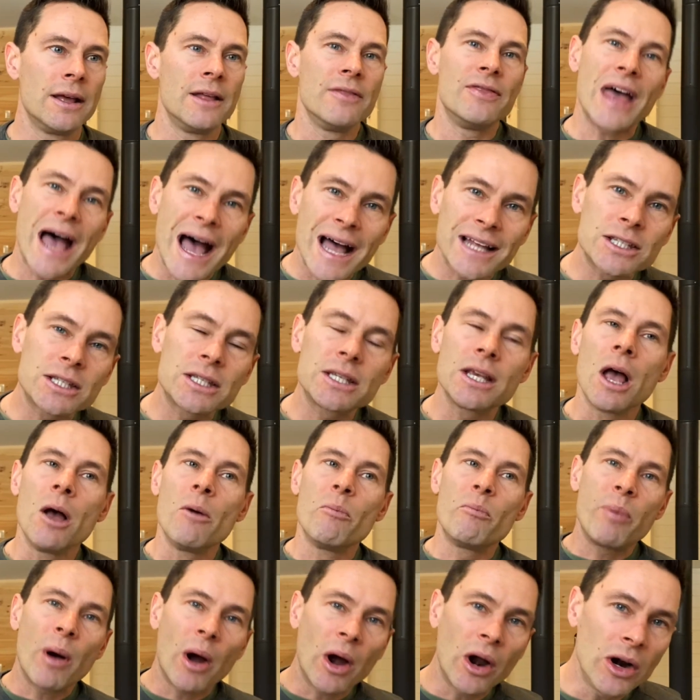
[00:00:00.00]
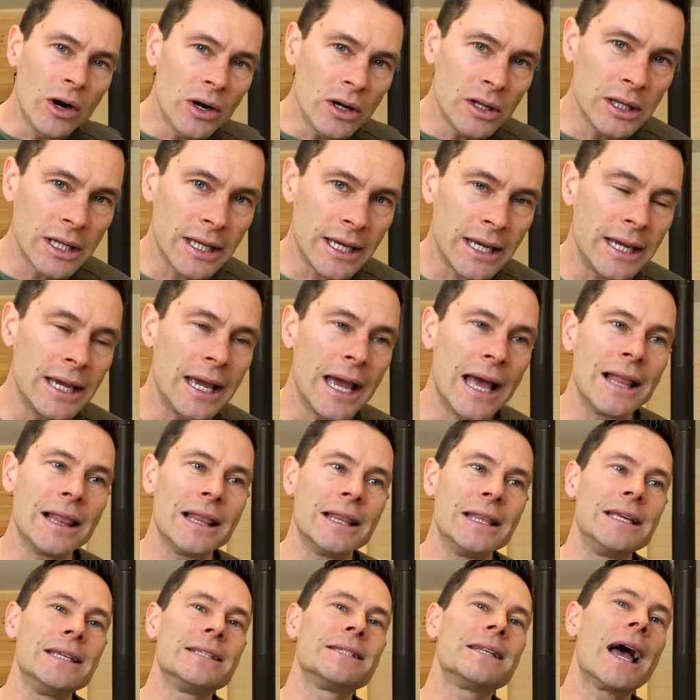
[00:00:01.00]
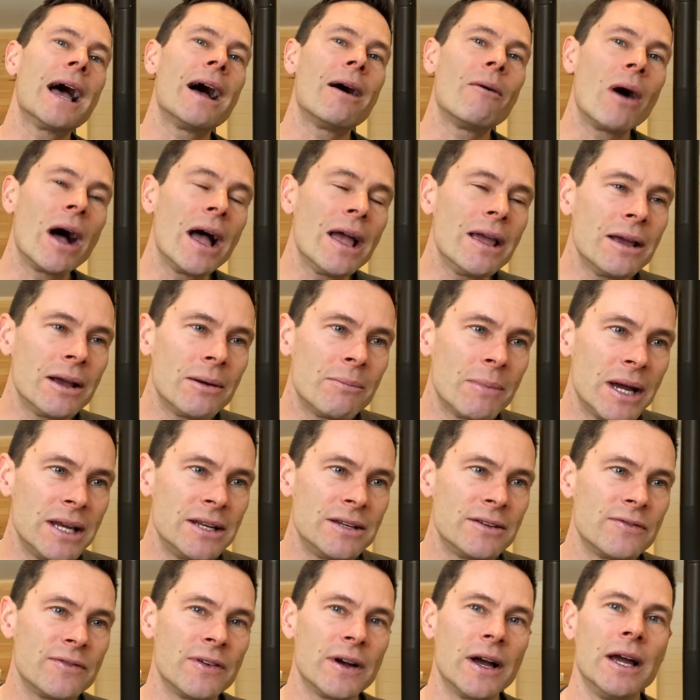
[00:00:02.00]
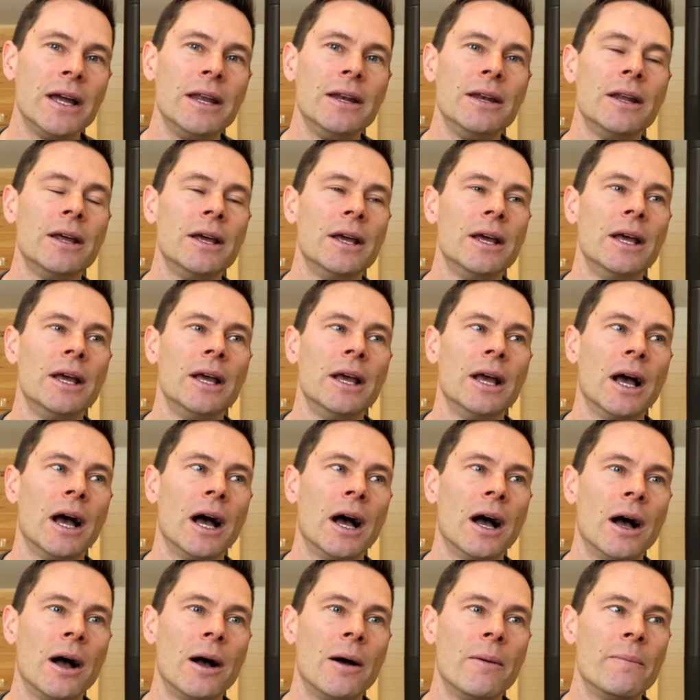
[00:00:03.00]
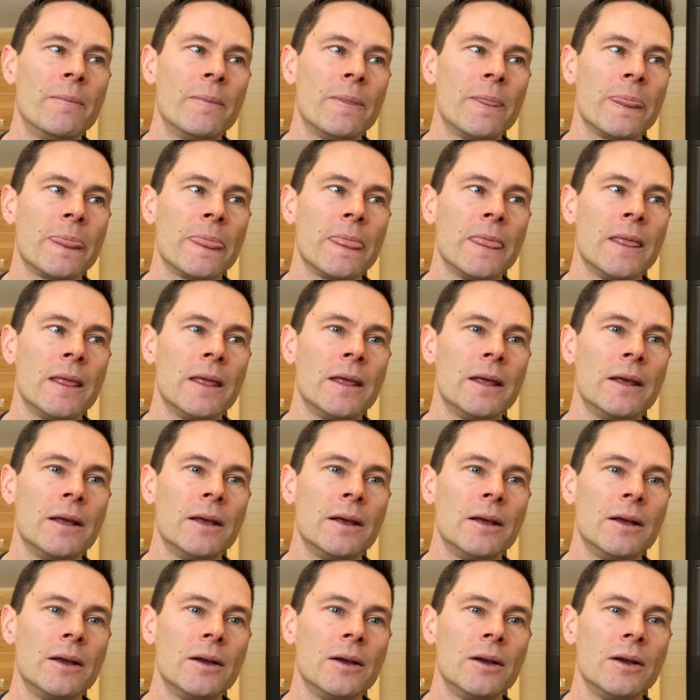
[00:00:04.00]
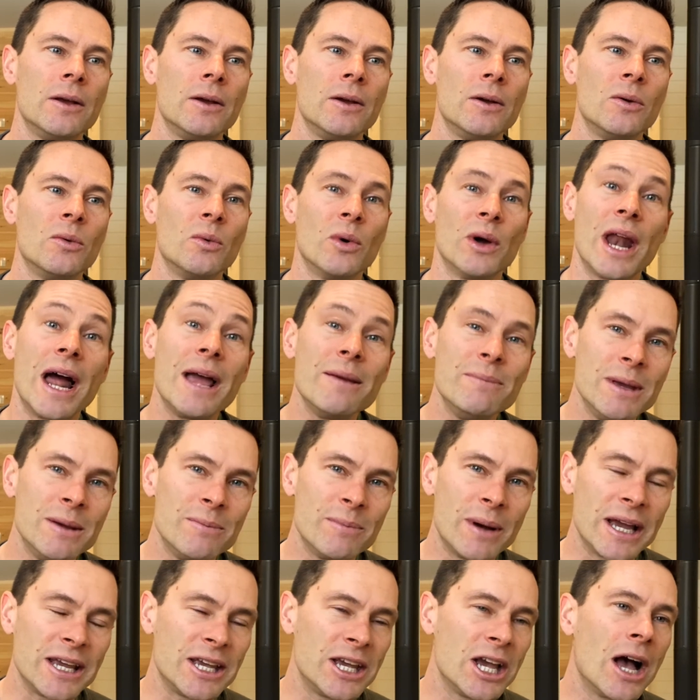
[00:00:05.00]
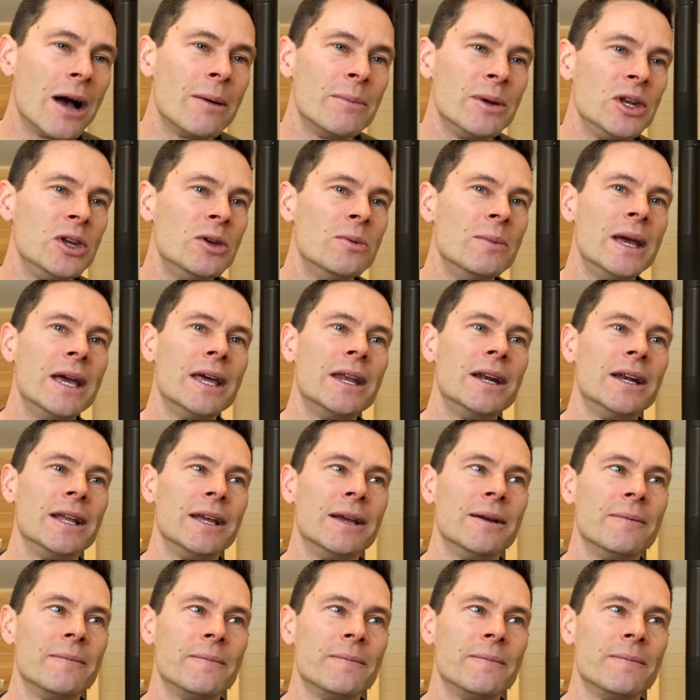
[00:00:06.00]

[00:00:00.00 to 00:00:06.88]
That's partly, at least, how I might define what I mean by common humanity.